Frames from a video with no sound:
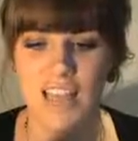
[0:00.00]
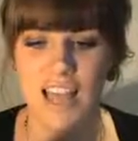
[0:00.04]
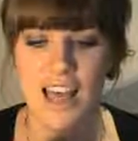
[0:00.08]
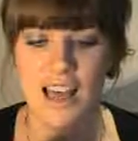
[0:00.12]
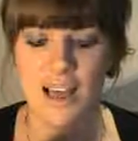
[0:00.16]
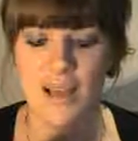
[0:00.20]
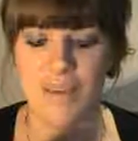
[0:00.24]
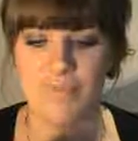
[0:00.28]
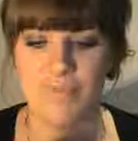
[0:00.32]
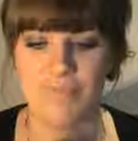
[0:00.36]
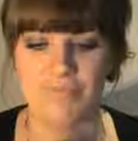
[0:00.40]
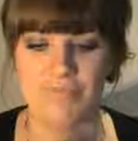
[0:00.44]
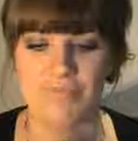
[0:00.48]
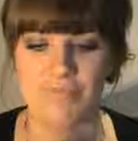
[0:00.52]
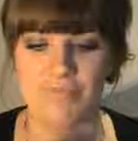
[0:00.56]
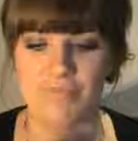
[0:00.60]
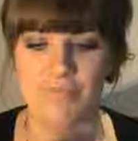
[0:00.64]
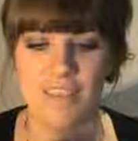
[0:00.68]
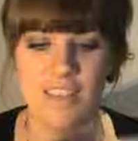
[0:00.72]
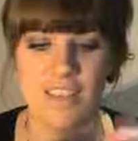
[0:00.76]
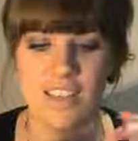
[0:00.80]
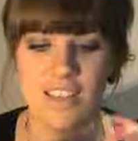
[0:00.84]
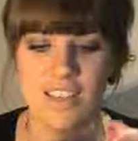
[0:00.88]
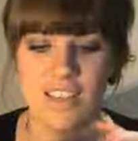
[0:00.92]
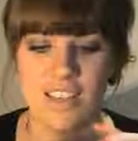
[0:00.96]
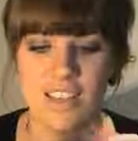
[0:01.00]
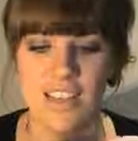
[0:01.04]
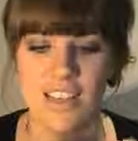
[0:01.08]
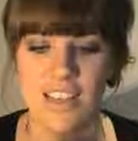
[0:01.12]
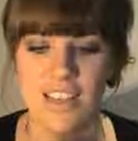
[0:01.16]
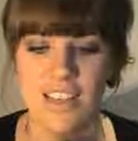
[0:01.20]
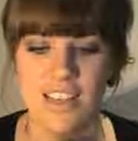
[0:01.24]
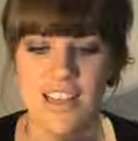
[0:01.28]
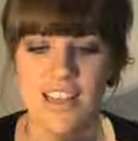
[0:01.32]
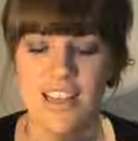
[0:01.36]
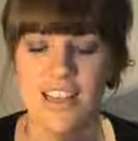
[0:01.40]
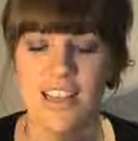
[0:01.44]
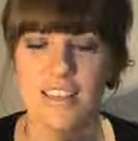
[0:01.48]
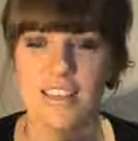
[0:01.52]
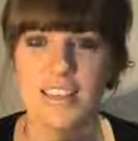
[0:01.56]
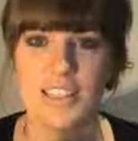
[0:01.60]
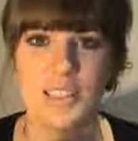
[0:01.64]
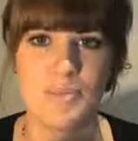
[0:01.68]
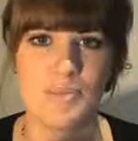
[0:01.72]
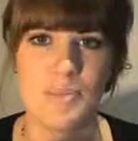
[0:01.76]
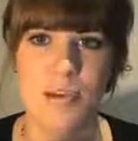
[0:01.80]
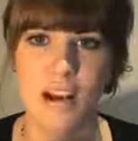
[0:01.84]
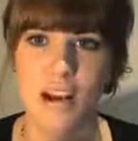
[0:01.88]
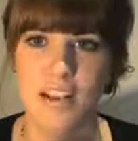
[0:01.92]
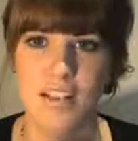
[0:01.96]
you can get at
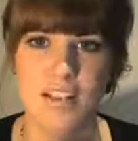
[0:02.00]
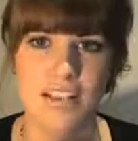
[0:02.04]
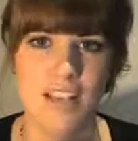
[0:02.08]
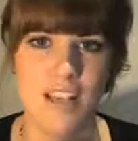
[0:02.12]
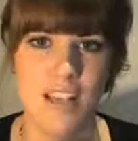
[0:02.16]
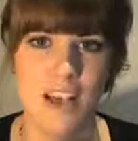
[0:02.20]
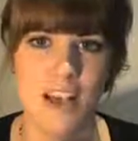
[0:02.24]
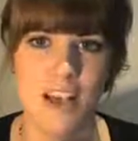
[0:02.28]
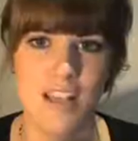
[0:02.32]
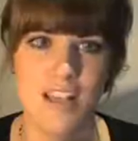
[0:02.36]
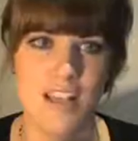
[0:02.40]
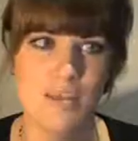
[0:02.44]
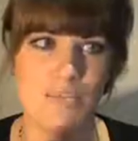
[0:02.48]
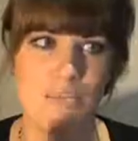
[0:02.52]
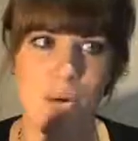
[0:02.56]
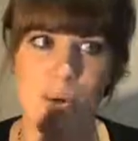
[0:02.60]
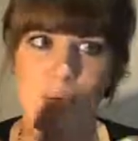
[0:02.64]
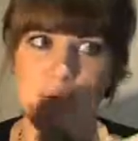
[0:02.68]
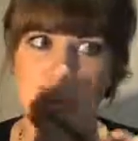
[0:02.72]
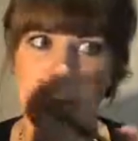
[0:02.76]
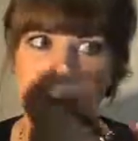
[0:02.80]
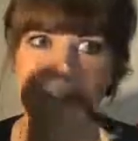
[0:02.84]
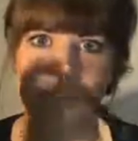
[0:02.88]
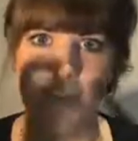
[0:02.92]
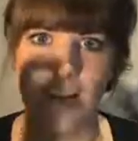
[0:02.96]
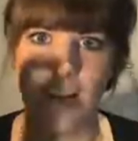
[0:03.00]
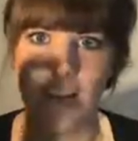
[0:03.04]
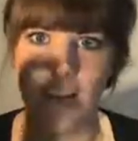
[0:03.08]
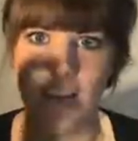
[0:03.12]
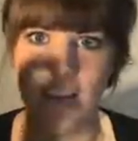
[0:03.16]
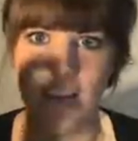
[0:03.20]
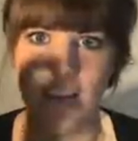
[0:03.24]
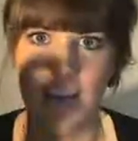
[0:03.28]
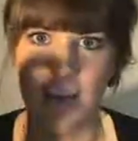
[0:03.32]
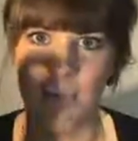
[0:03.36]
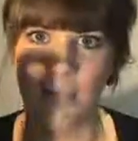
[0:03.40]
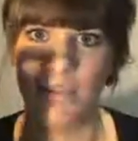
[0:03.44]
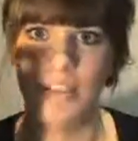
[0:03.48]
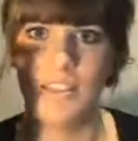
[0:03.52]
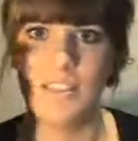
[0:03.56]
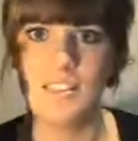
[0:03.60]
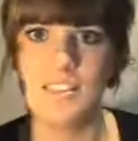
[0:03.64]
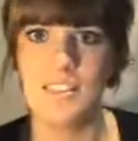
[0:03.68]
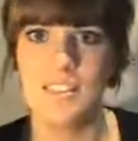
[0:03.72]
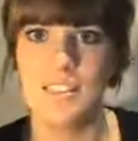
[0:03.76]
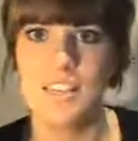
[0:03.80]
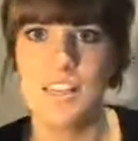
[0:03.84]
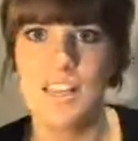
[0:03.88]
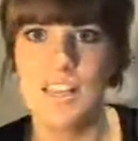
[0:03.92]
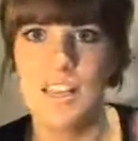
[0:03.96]
Priceline or probably even any
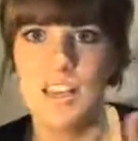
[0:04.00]
chemist,